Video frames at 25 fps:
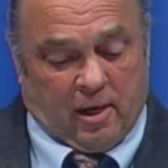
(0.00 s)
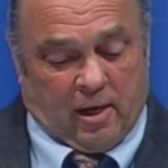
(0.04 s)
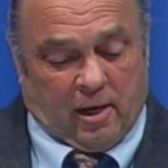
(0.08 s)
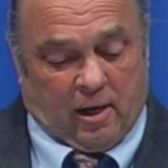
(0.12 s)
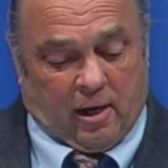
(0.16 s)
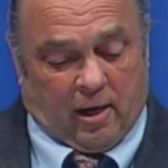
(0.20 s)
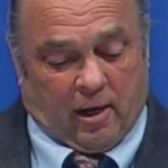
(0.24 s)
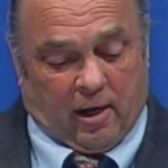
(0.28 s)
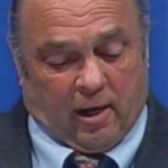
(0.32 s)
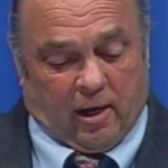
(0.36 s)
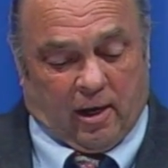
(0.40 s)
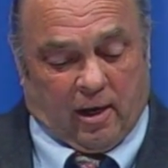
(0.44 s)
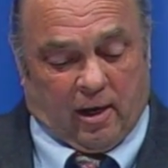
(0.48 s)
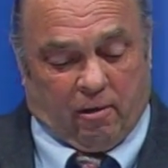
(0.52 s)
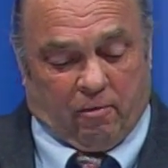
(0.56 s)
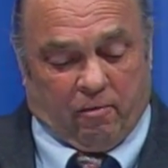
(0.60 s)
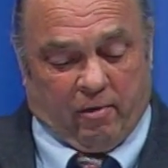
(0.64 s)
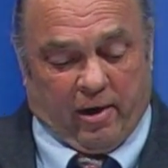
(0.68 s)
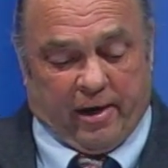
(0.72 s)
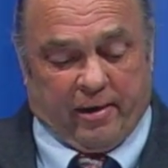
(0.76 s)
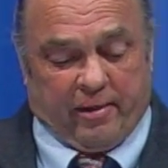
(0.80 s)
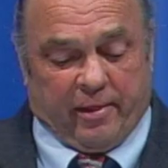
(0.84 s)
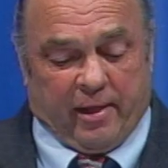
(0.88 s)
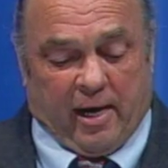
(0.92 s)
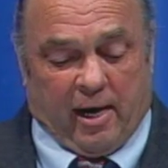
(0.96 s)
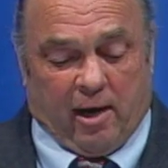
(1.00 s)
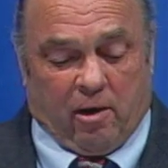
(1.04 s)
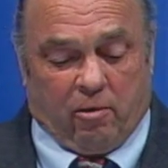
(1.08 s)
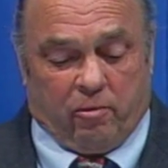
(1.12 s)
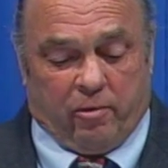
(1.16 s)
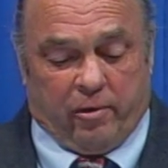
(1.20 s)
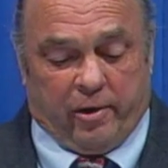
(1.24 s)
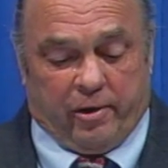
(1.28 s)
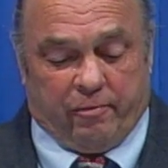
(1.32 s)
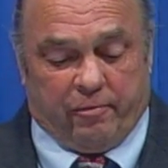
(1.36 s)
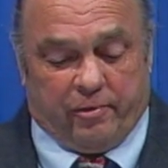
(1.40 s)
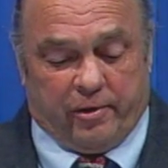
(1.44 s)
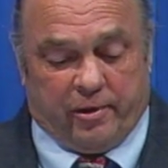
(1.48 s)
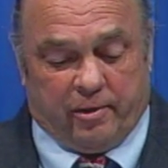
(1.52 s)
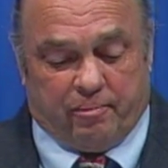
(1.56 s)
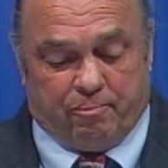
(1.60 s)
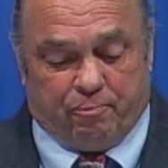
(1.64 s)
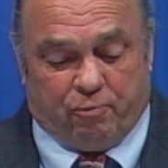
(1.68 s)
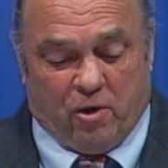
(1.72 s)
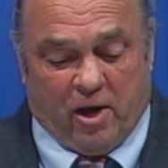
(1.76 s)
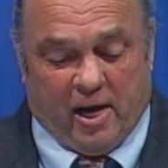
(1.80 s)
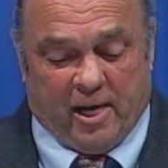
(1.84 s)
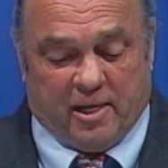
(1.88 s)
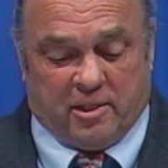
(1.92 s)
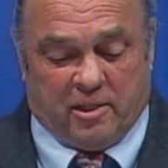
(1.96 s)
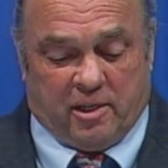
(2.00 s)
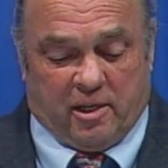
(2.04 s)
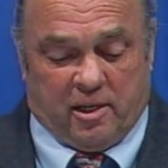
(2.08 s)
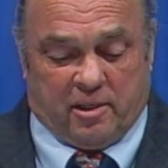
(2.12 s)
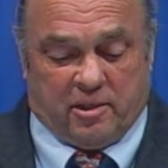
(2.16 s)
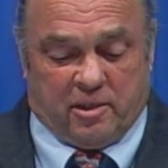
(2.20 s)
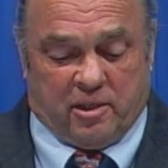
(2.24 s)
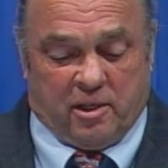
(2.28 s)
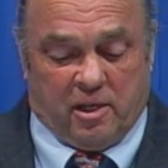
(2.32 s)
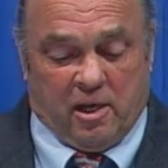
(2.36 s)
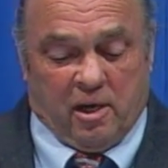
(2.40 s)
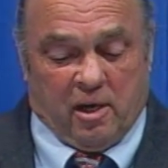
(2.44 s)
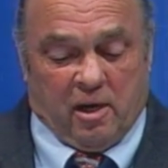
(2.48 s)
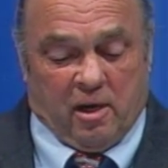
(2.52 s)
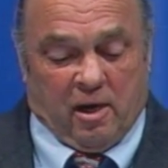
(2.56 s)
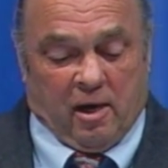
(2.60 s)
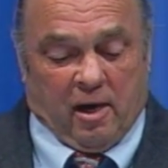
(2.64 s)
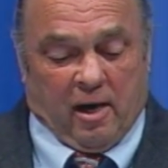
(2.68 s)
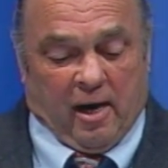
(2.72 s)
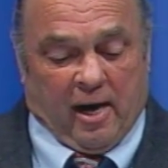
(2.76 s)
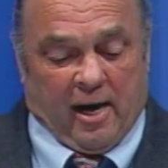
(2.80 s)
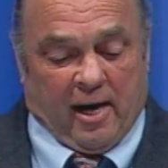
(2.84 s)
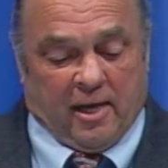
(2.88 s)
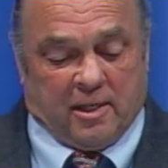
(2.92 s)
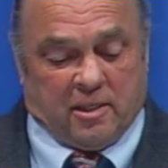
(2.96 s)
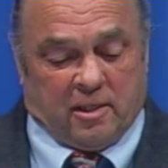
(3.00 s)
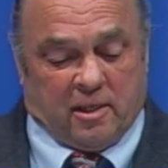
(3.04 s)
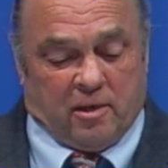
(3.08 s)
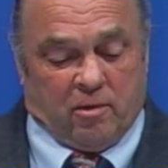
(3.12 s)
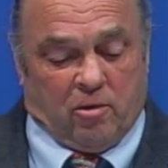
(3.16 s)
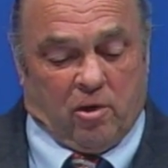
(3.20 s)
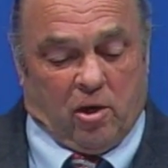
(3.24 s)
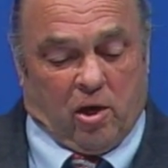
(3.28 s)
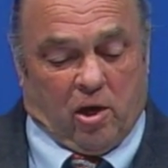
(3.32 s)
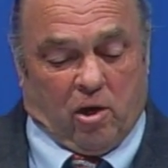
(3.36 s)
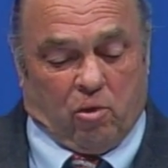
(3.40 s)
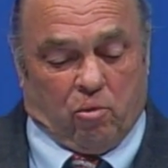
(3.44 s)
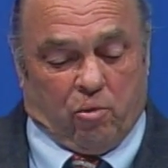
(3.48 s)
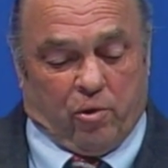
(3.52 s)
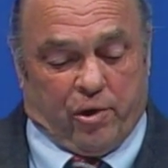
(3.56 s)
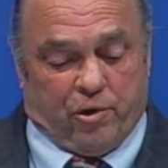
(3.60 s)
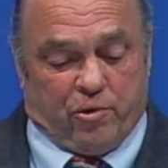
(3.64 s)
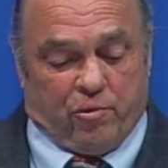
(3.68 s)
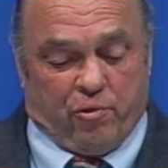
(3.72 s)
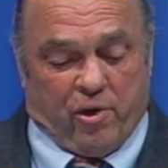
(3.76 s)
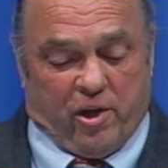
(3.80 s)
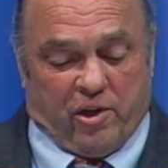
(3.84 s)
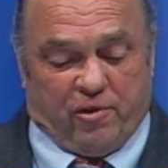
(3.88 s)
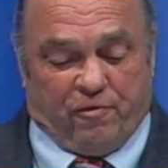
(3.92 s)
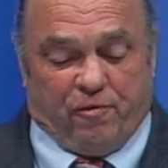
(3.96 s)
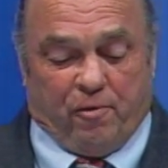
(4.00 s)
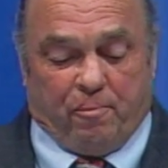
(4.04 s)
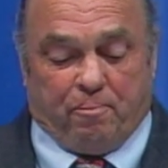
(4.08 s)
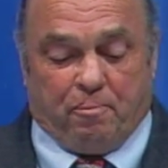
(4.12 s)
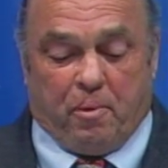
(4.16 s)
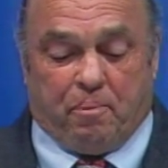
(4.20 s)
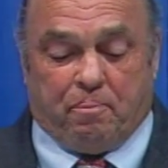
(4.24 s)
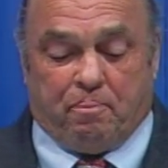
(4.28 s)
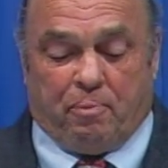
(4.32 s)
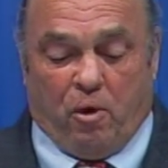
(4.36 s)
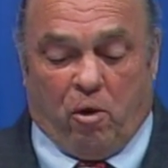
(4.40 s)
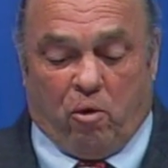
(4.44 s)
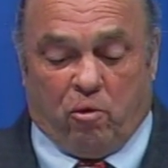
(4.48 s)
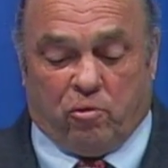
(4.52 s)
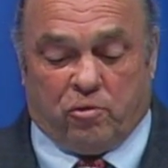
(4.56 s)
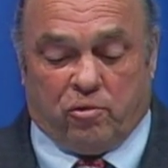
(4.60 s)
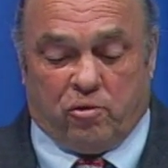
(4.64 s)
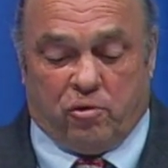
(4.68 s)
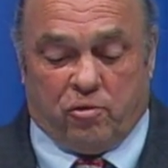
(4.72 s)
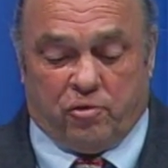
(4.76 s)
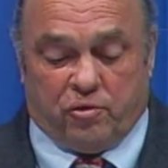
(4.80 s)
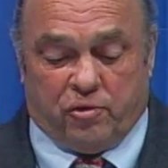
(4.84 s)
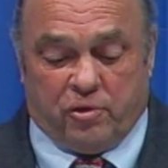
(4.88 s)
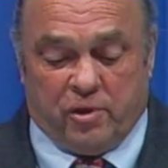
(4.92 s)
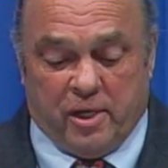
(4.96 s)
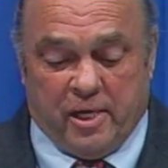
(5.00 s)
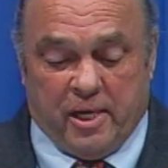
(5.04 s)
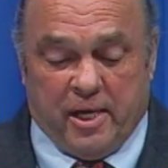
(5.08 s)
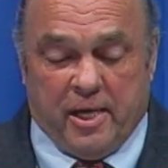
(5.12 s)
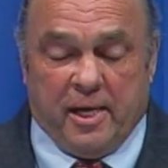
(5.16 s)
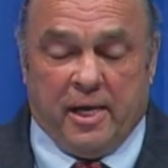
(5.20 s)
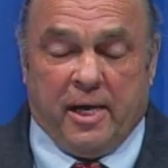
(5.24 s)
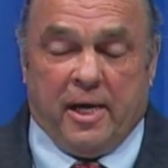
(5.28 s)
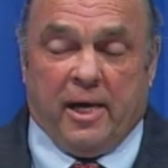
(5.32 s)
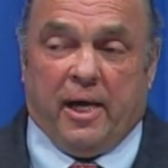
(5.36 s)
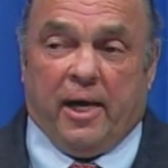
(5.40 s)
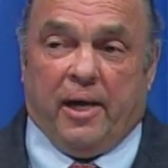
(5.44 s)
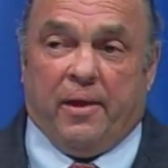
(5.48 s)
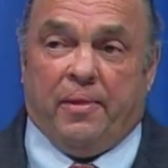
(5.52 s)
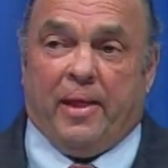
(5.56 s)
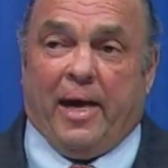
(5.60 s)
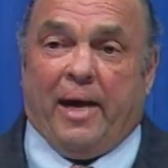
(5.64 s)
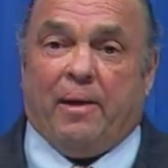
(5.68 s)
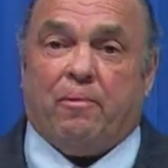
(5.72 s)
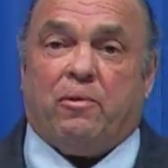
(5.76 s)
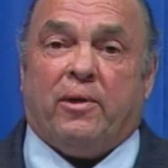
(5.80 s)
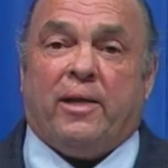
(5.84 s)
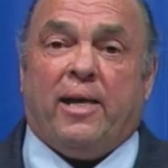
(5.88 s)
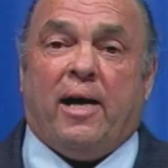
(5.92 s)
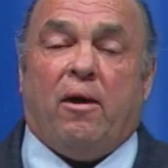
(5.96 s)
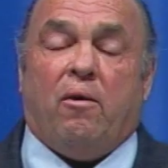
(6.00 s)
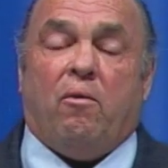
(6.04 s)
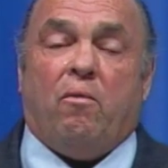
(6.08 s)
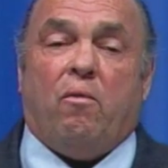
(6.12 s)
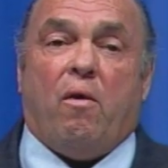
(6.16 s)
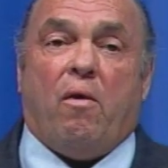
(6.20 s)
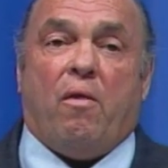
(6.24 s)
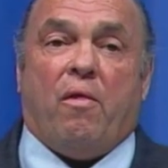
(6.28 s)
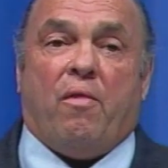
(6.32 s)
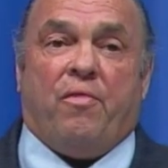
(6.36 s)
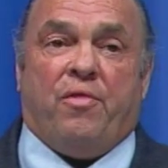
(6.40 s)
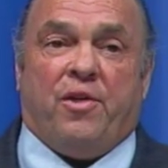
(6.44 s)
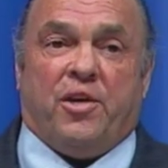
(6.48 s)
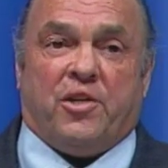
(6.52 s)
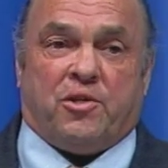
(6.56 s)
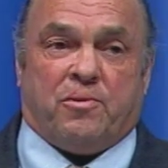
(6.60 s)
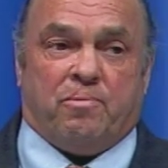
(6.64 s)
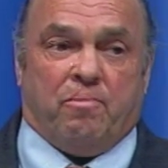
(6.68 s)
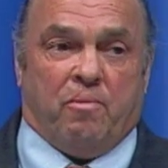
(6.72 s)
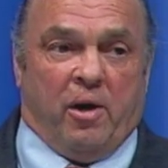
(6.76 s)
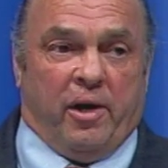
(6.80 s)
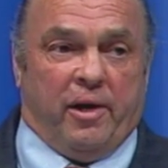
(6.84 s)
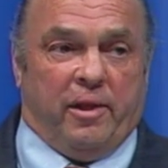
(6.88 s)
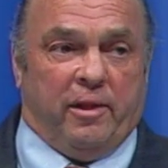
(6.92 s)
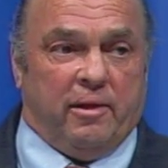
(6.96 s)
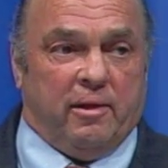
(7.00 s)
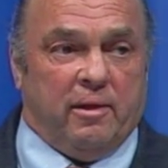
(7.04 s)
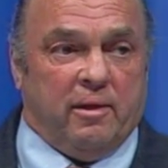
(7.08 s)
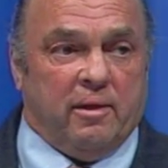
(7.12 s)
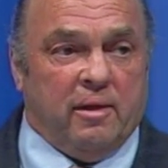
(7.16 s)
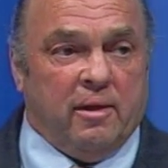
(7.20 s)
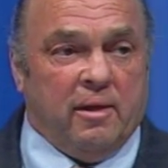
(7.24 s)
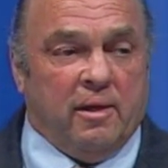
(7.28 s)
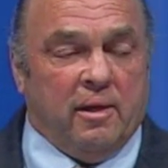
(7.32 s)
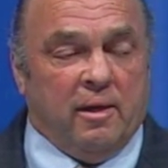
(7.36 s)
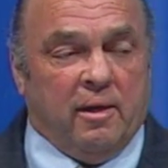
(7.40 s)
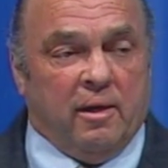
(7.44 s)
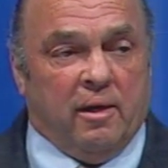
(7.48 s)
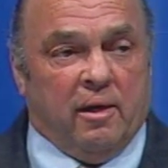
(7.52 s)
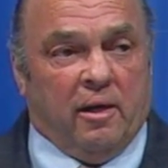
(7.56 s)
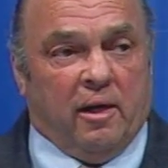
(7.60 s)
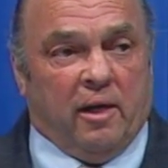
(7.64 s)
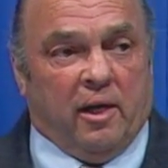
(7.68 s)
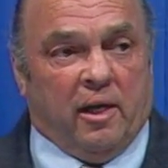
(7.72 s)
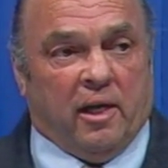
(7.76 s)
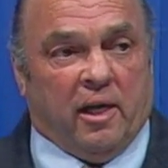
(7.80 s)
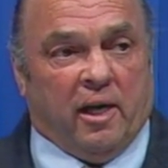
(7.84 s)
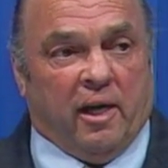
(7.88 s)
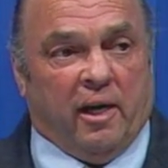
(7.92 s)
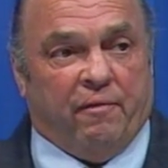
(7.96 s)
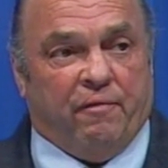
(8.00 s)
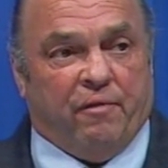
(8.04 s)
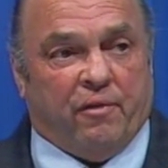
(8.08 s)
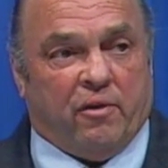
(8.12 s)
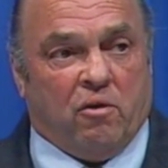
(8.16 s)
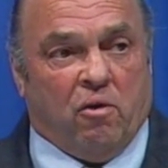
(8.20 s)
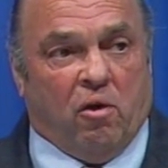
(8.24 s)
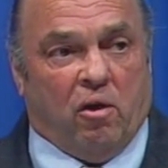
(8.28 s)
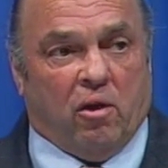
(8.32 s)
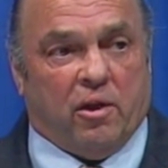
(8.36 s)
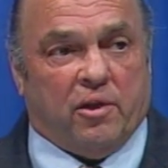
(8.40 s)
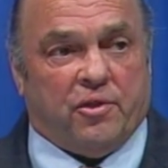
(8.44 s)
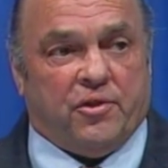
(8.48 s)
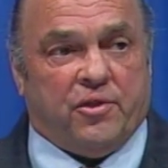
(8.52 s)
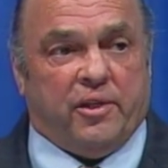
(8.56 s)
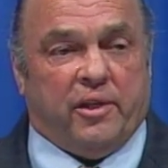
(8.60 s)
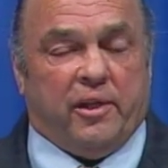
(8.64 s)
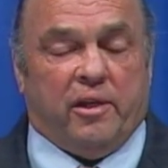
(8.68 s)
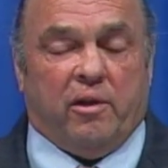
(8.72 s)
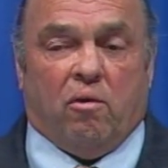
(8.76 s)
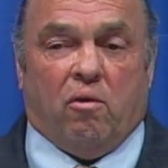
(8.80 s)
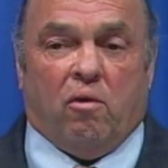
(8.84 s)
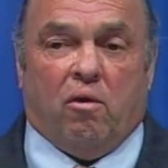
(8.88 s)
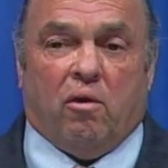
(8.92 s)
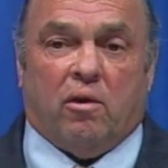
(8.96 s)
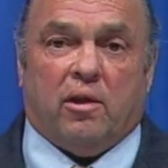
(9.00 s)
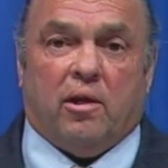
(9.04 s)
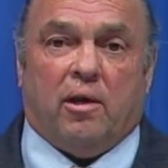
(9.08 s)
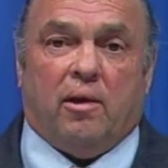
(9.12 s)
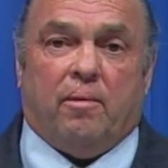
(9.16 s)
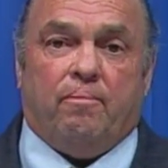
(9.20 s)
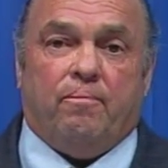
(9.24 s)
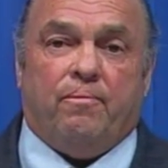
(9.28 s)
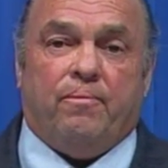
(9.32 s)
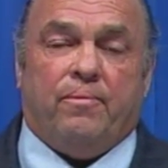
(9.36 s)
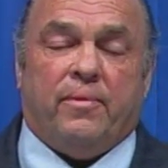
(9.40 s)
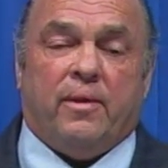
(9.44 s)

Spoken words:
Right now, we're in process asking a request for proposals, and that went out this month. And I've called the city hall up